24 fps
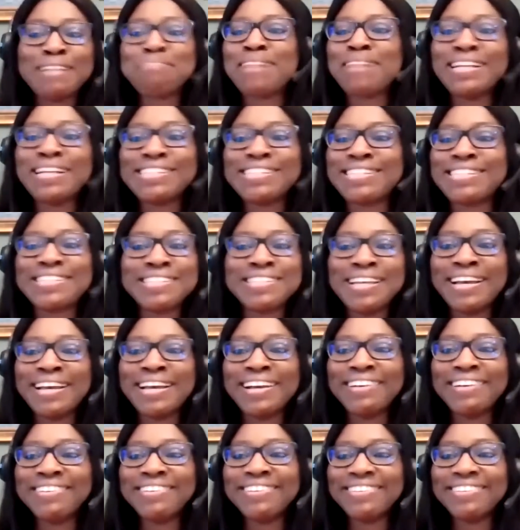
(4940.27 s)
Chapter this
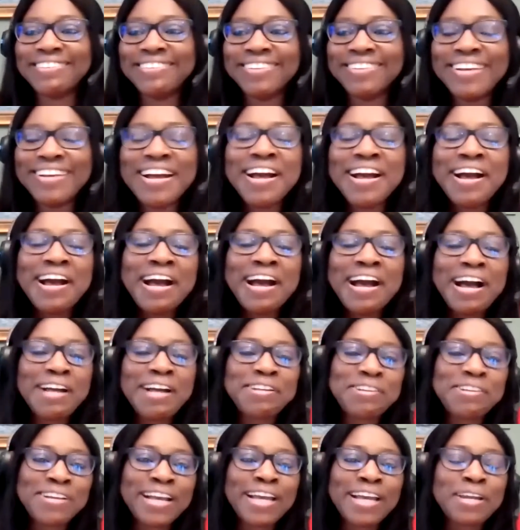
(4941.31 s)
year.
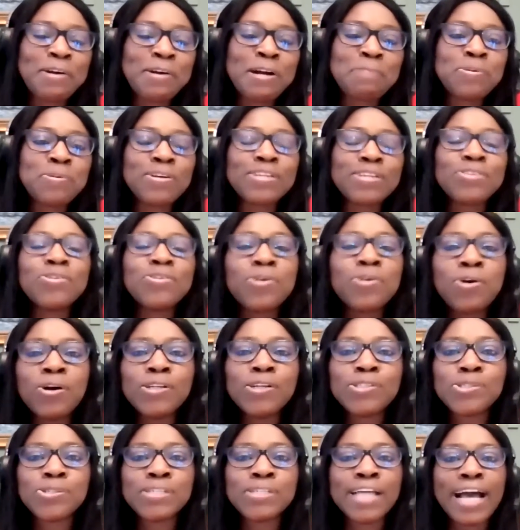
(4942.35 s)
Book, you go to the
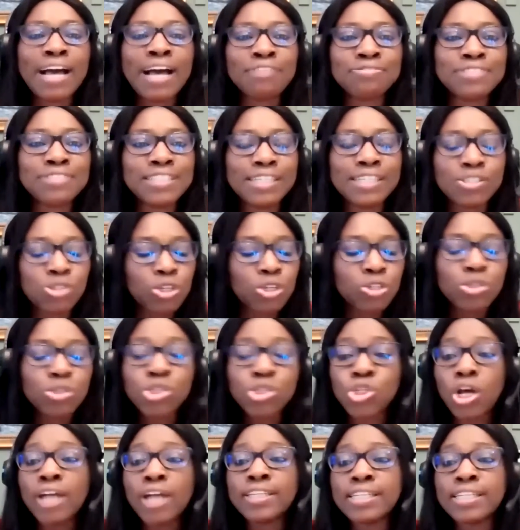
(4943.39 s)
affiliate. So you
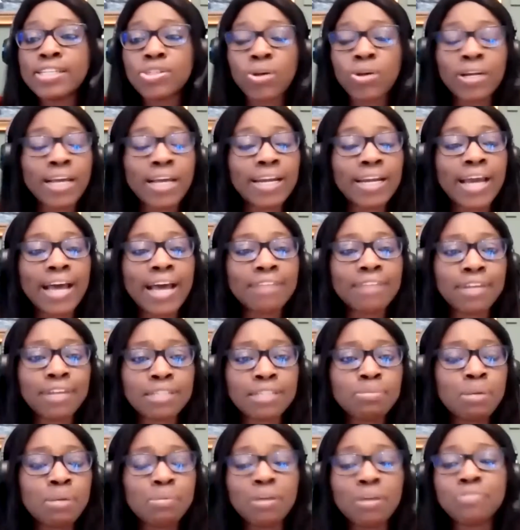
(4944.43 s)
saw this on an advert,
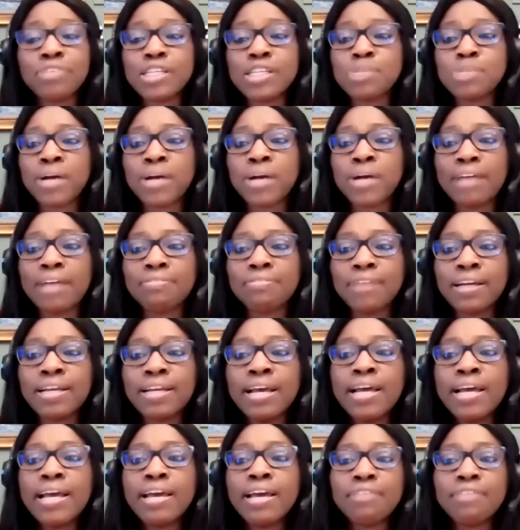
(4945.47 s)
maybe a Facebook advert,
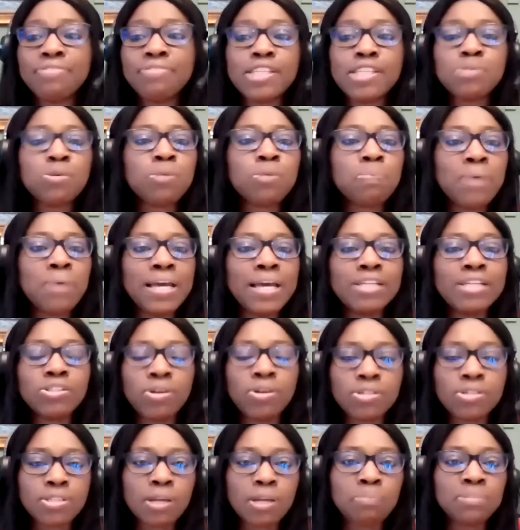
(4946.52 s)
a Facebook
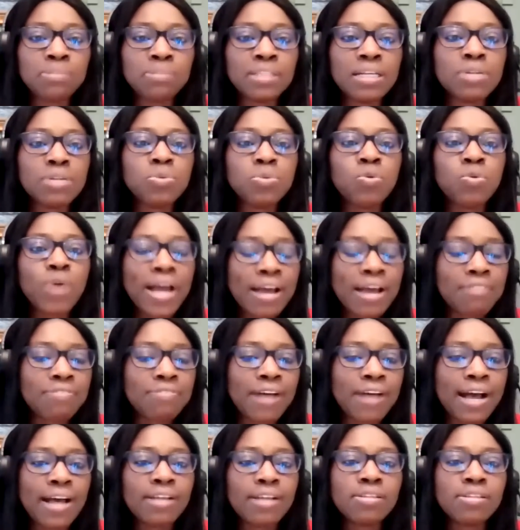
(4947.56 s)
page or something.
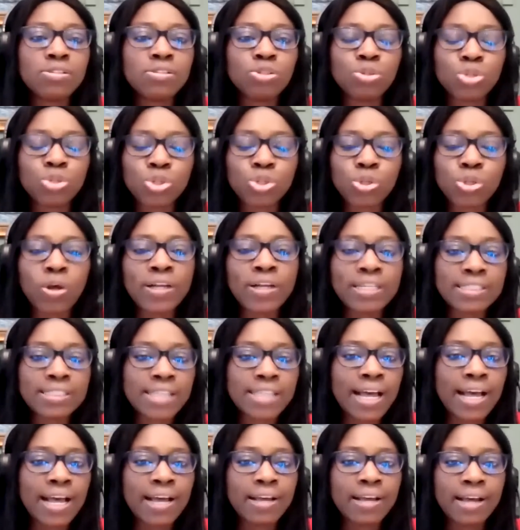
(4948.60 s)
Whoever you saw
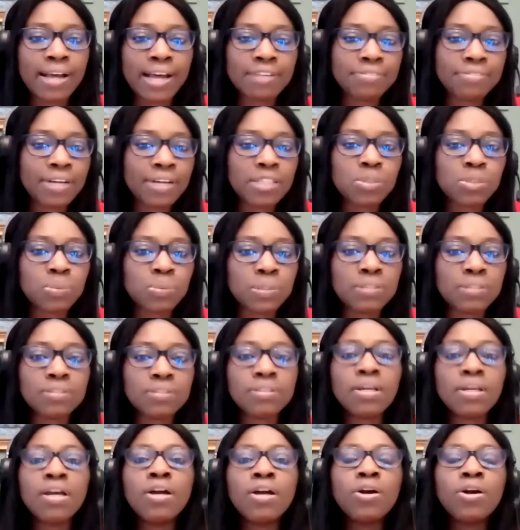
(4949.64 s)
this advert
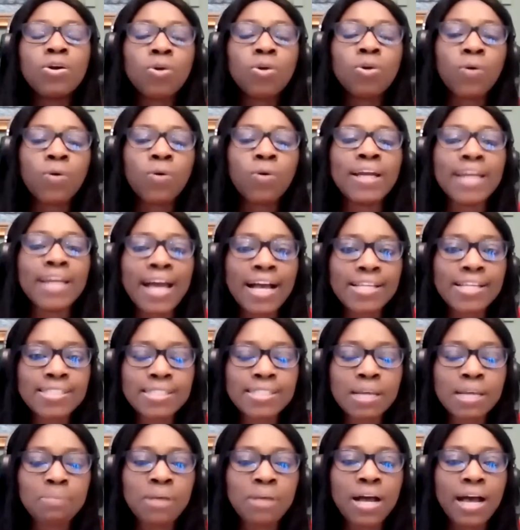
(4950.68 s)
with, go and
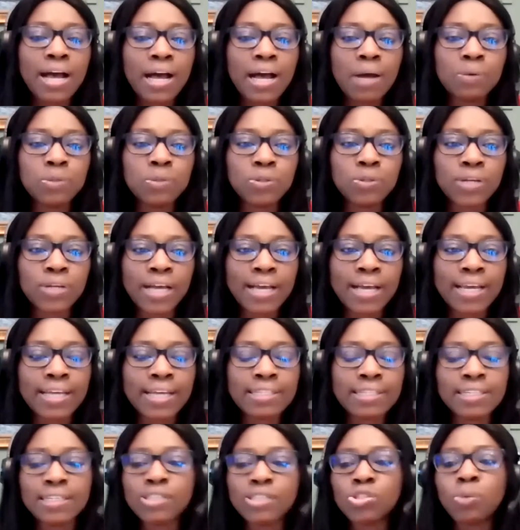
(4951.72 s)
ask them how you can
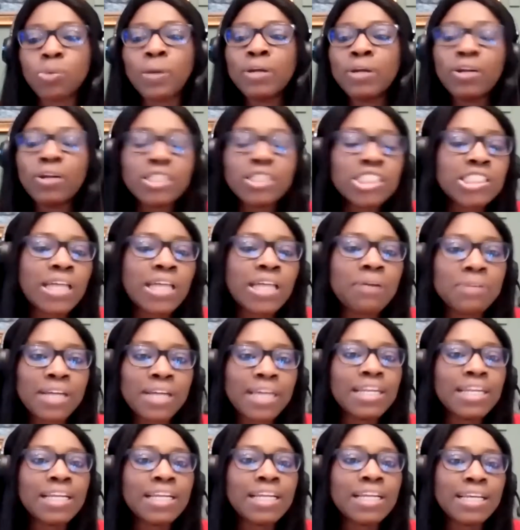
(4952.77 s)
get the link. So we're not
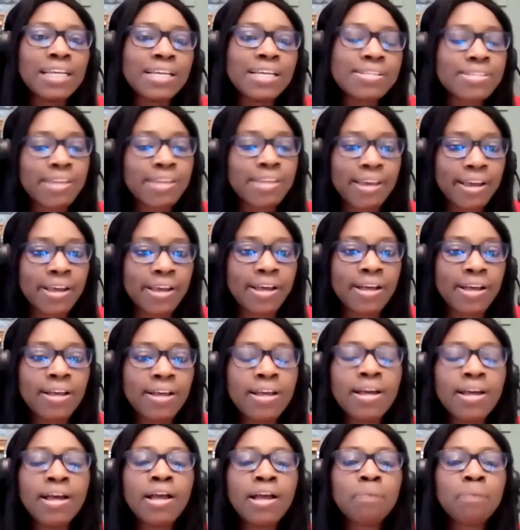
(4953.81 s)
sharing any links here
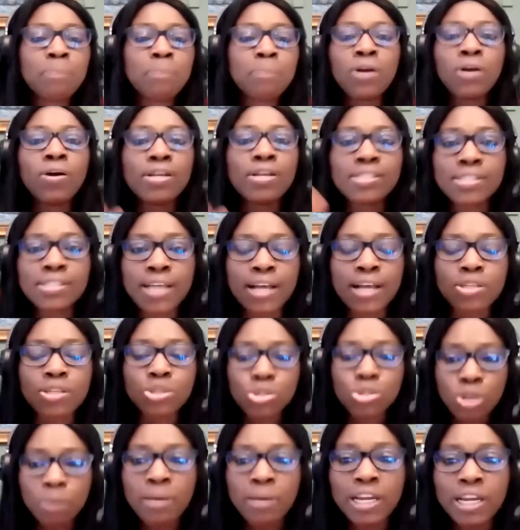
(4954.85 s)
because there are
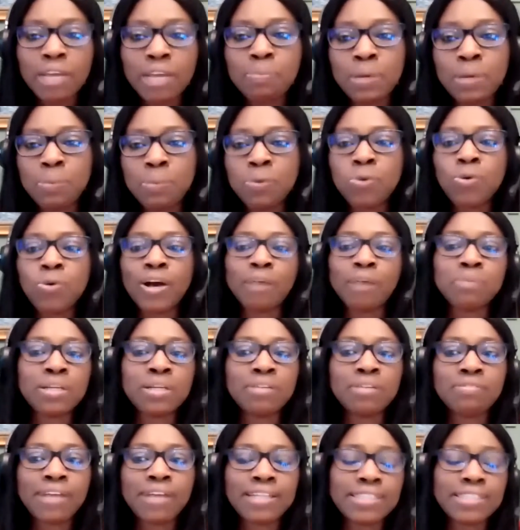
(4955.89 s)
so many people who have
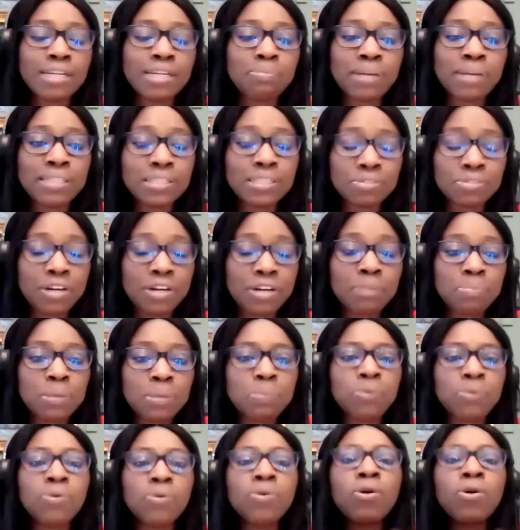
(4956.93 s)
been invited by different
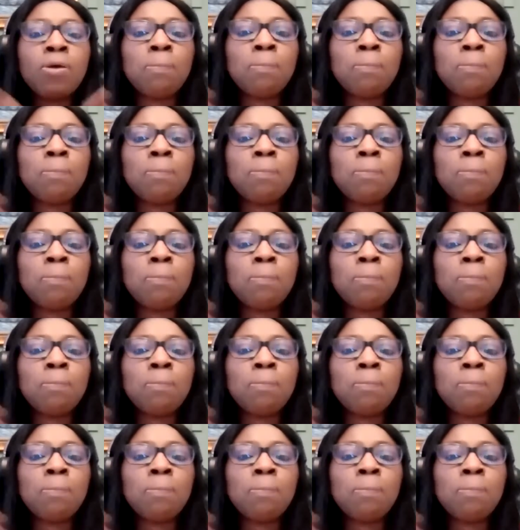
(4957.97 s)
people.